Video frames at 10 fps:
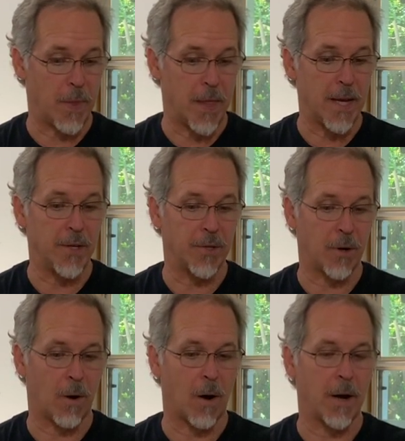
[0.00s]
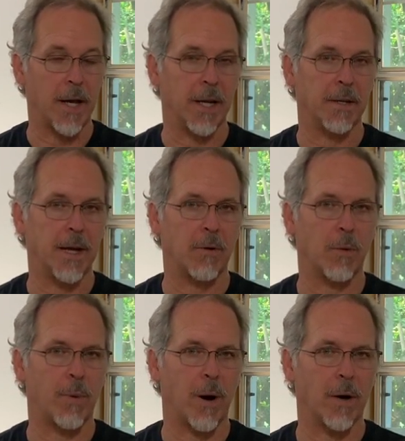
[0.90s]
These are an integral
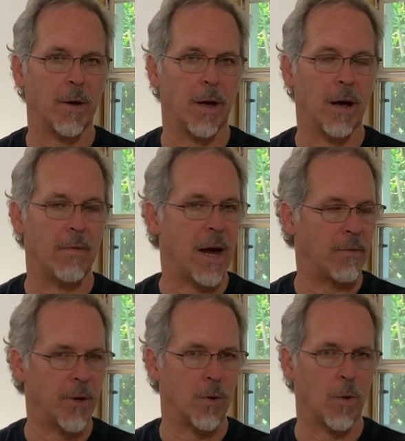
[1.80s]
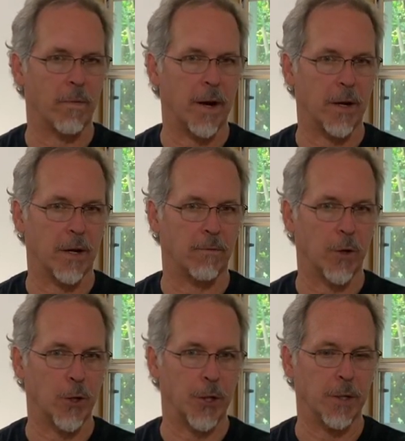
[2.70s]
part of every Corvair
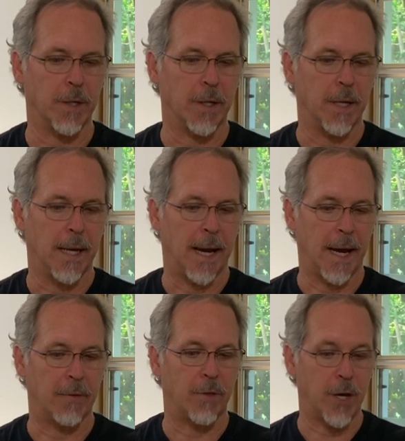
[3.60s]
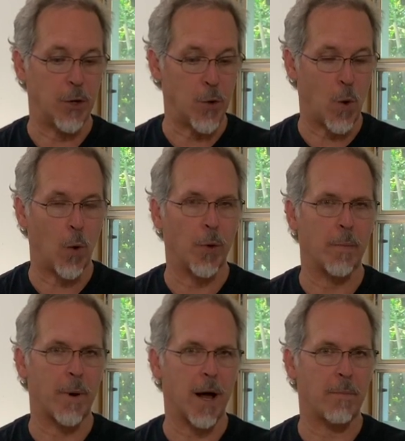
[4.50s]
conversion, and they do hold the
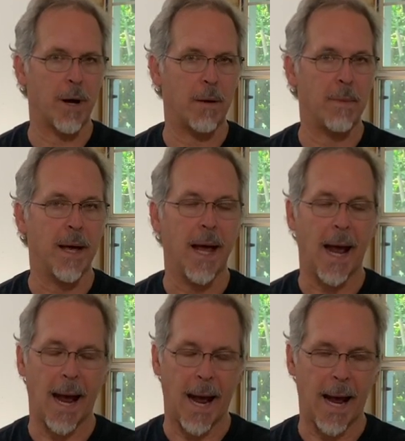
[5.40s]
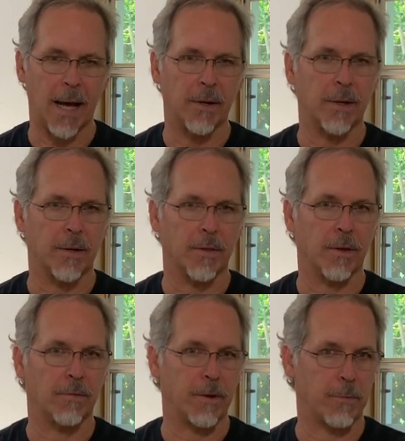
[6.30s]
prop hub and
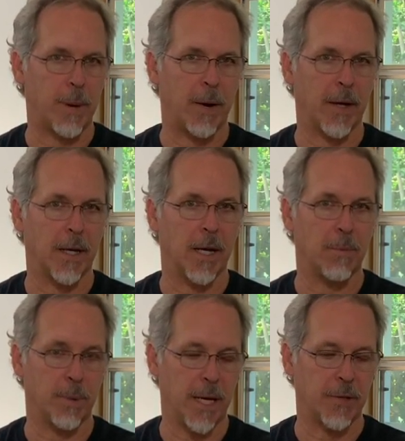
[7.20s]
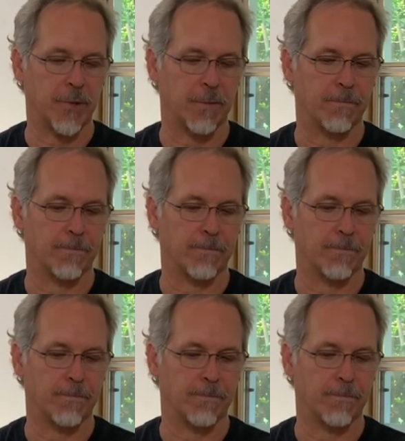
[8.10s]
the fifth bearing in place.